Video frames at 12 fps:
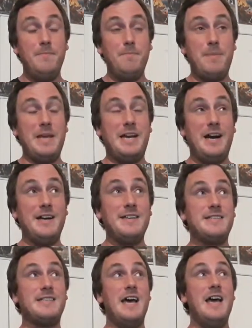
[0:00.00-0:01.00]

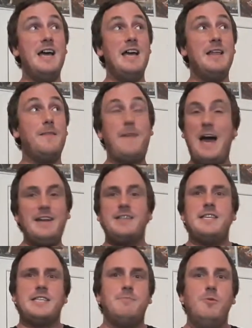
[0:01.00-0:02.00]
because that is
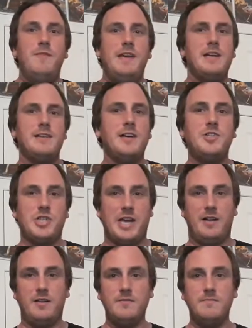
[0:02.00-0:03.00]
this movie in a nutshell.